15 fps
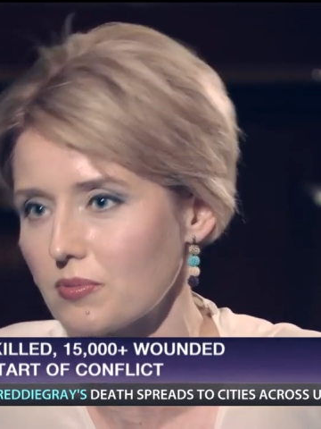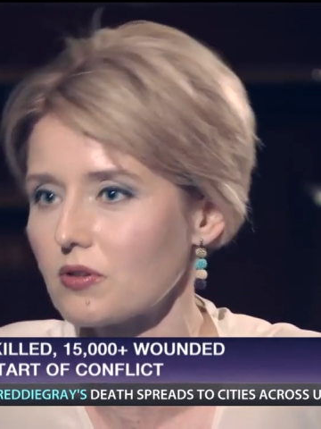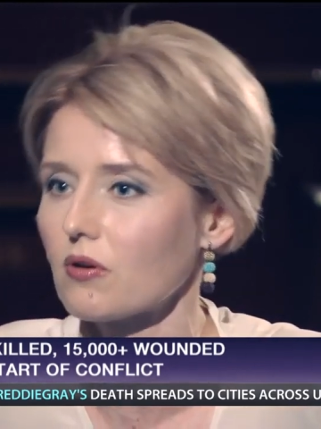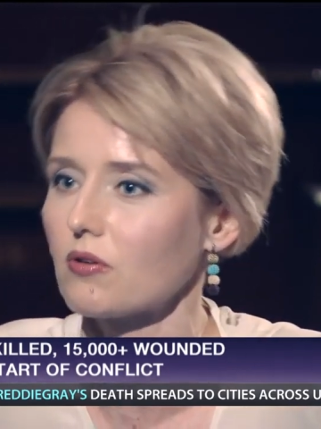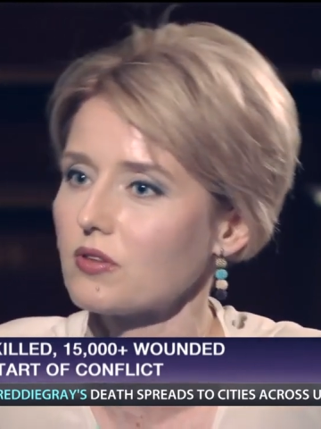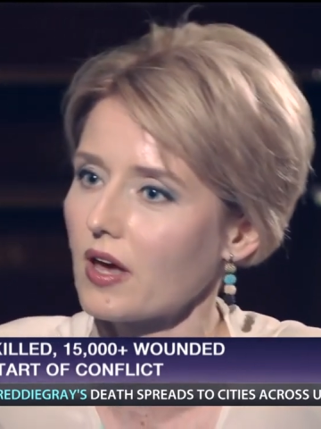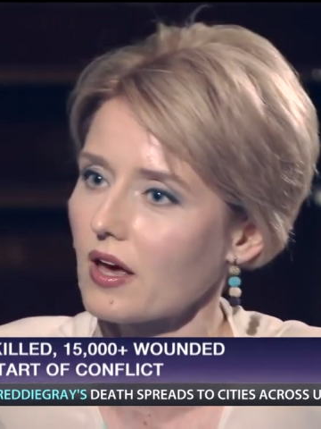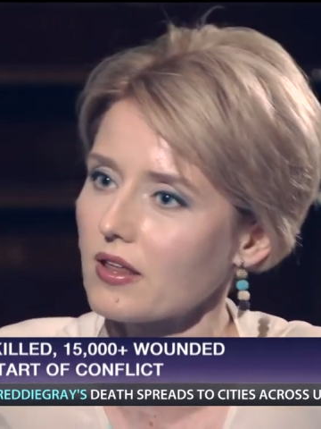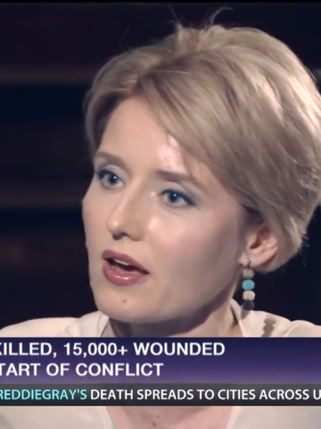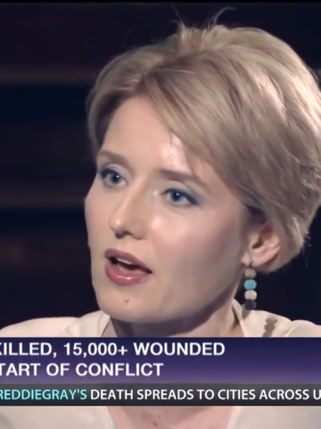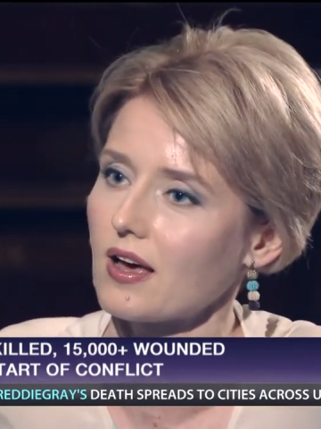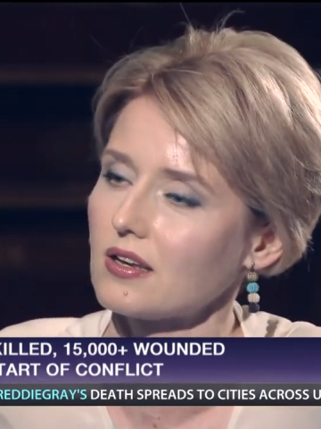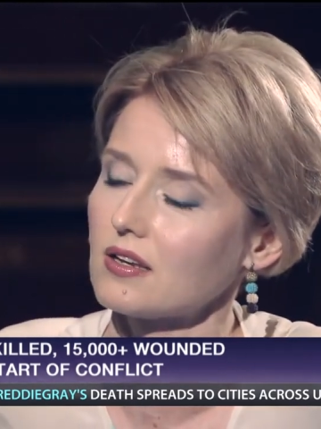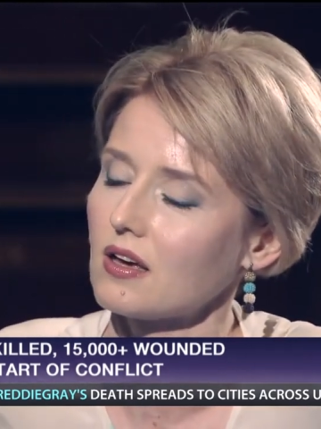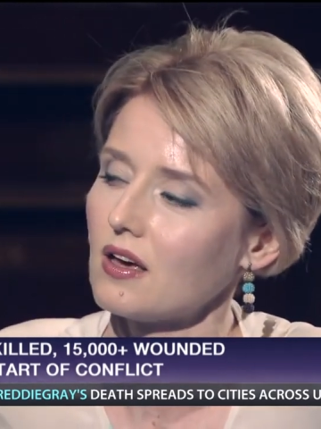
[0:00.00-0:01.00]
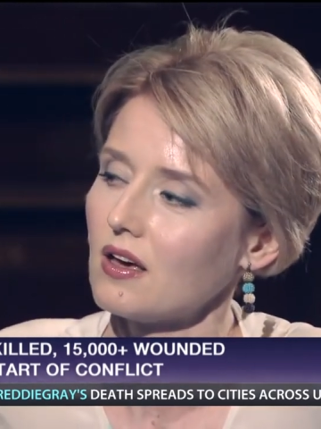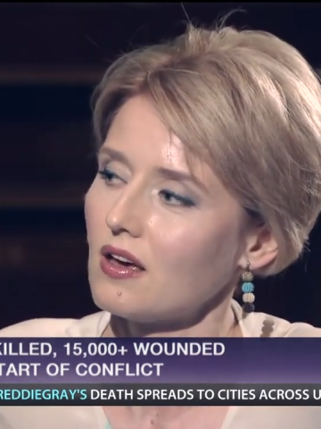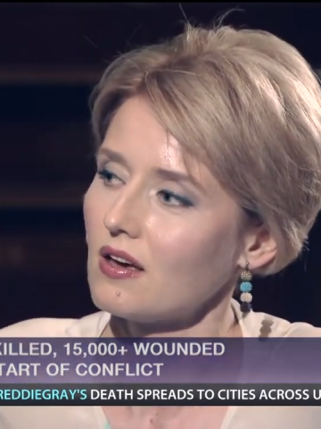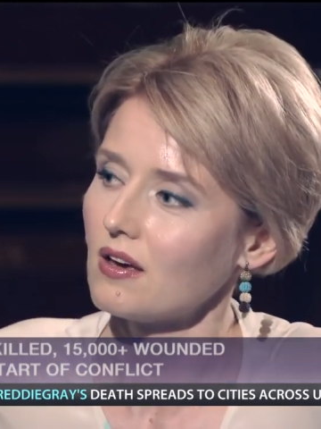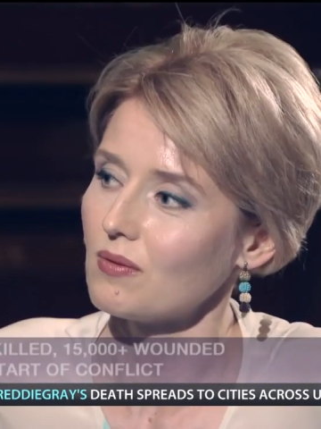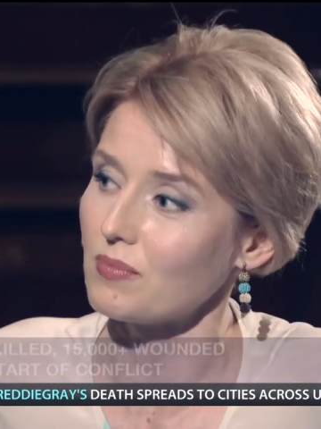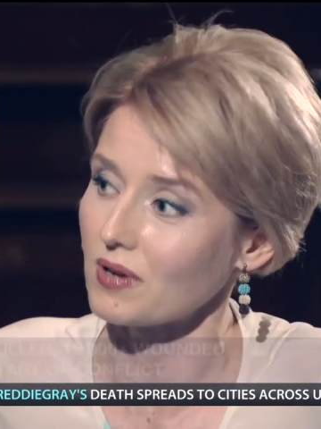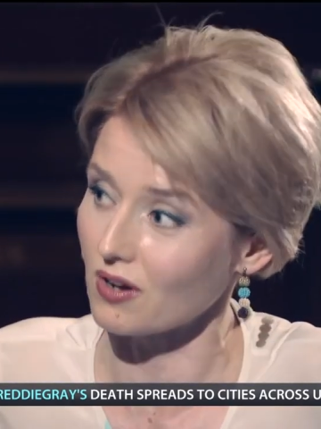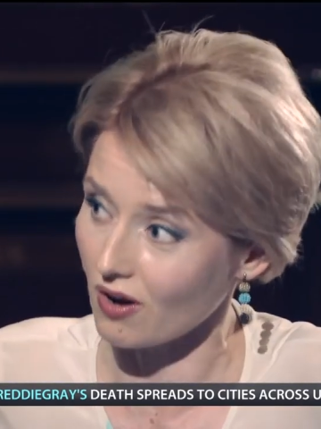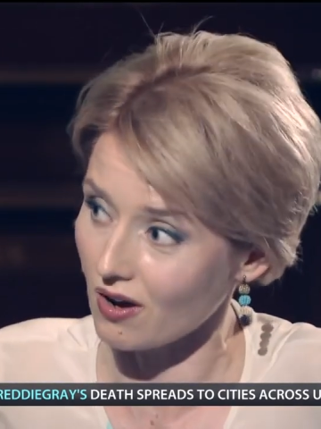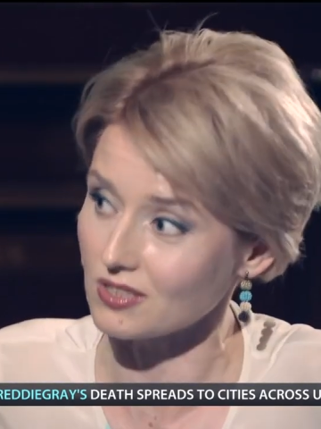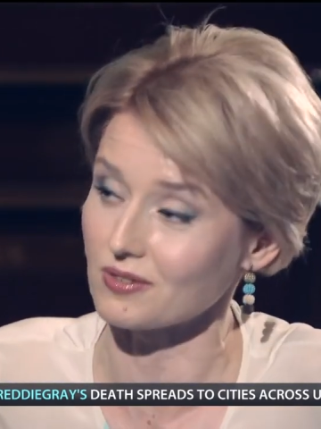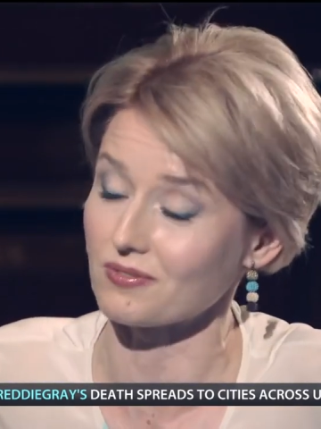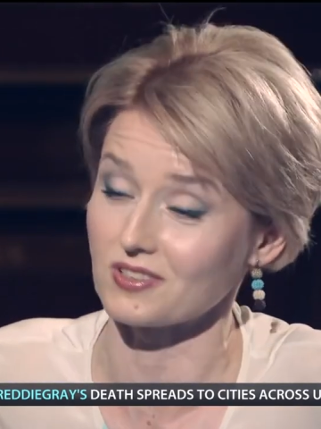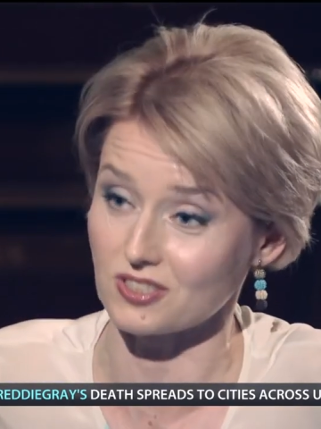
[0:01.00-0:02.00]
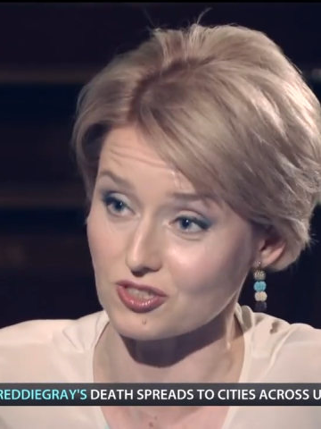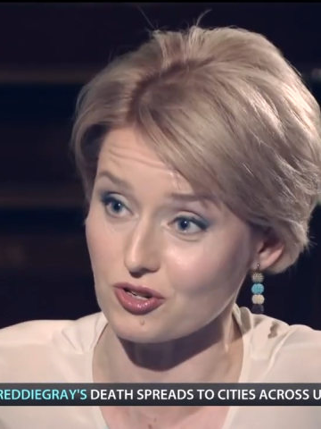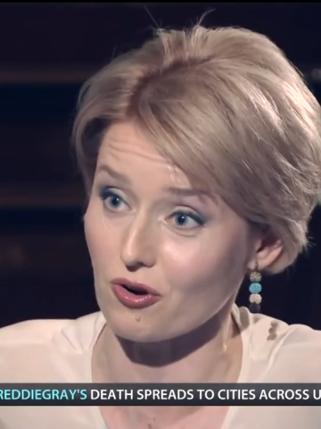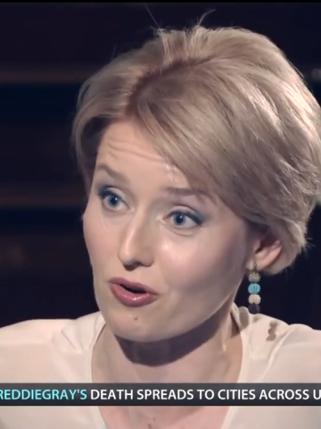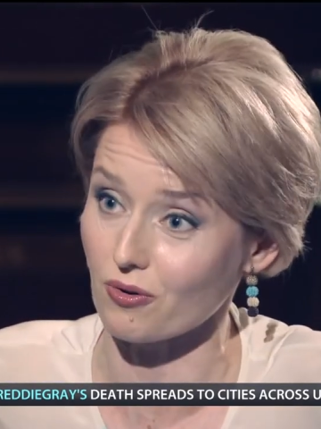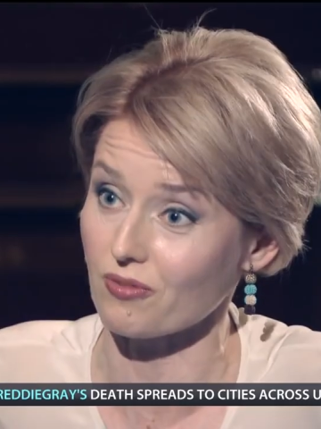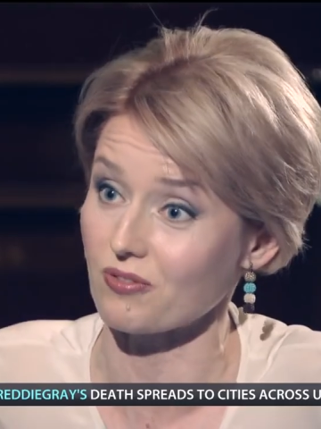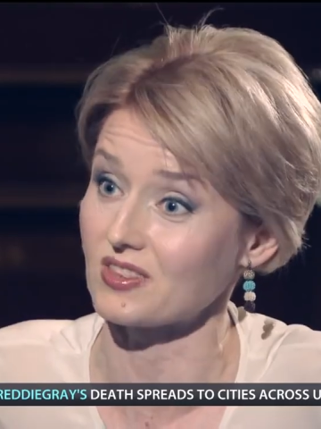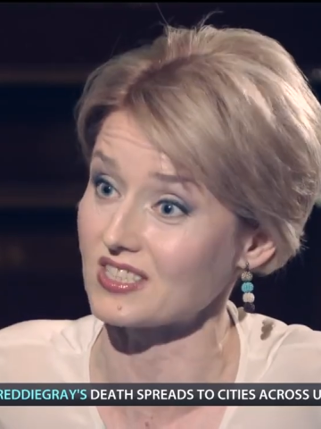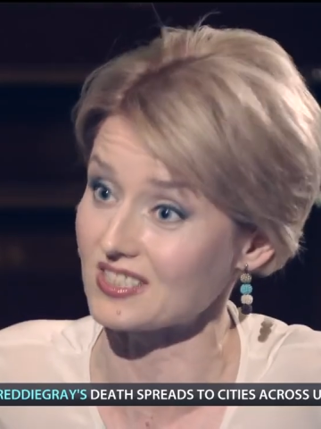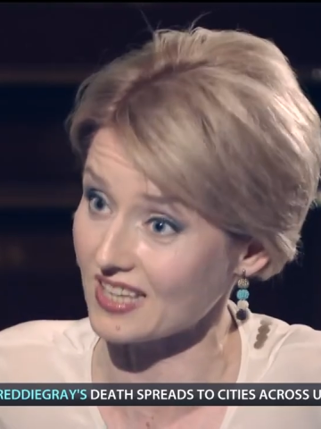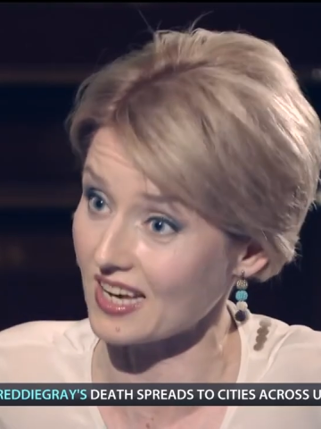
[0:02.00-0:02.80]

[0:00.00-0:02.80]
but on the other hand, because of its geography, the